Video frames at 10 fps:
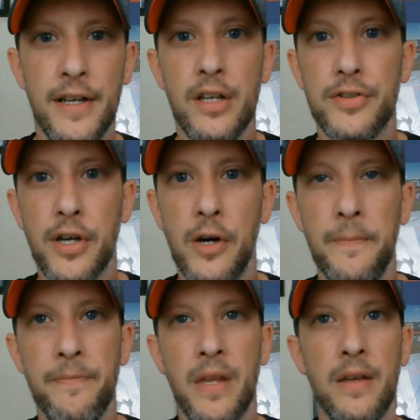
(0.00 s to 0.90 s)
So,
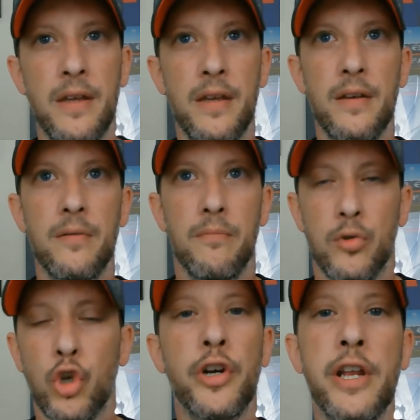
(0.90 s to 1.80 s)

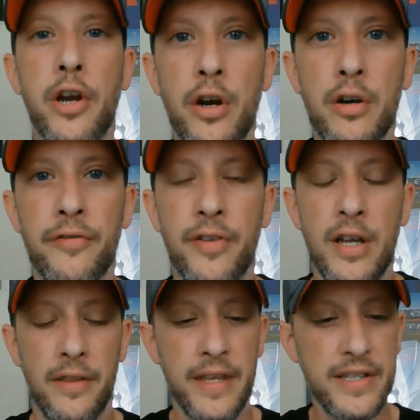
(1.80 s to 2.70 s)
learning curve.
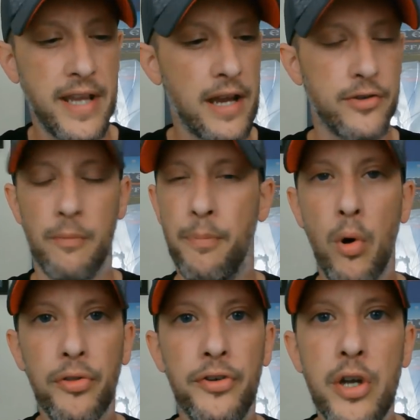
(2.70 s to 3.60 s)
These guys are
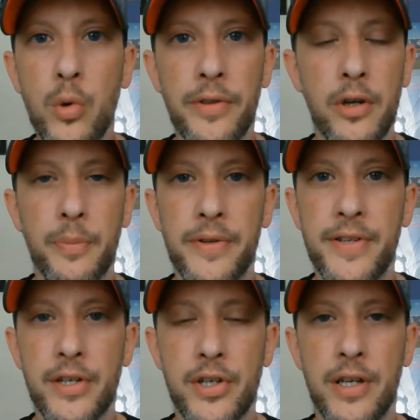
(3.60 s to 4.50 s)
both new in their
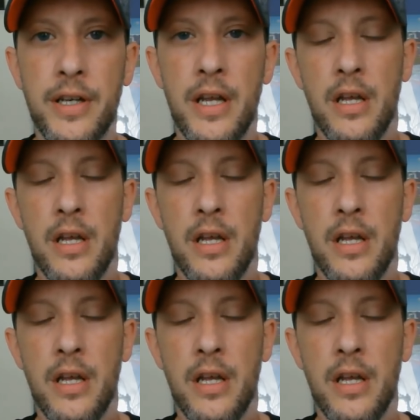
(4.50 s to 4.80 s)
position.